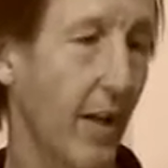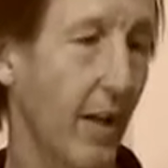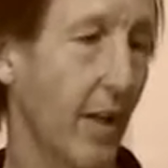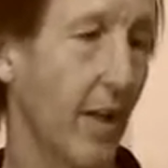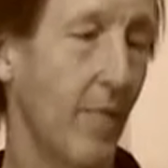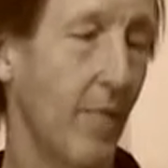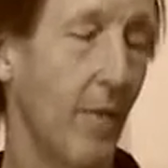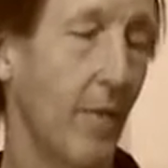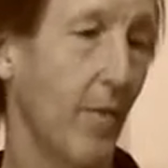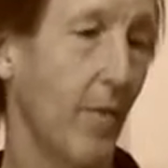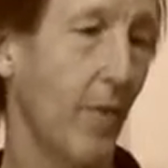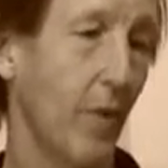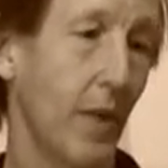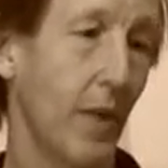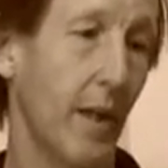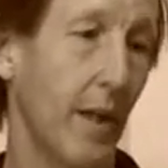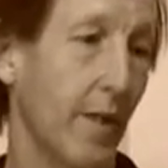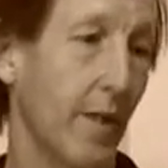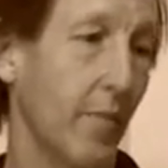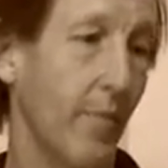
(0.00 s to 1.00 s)
I remember
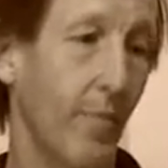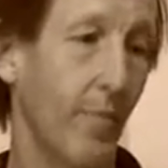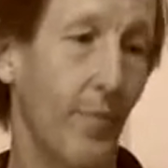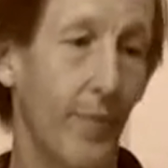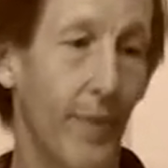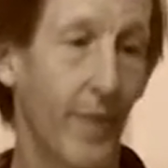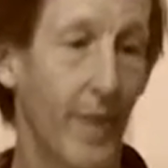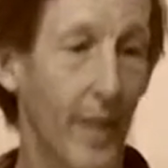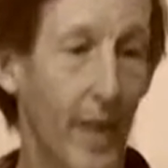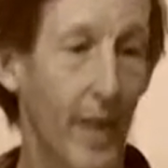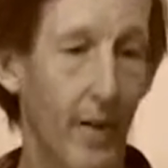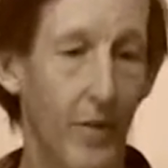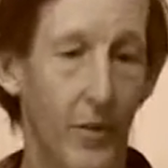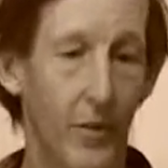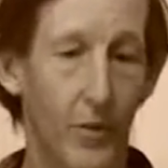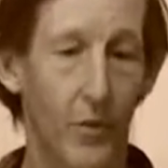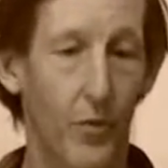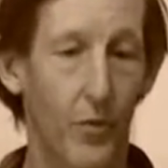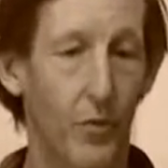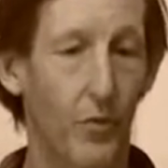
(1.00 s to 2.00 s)
uh, I
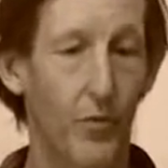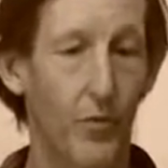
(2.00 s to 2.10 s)
was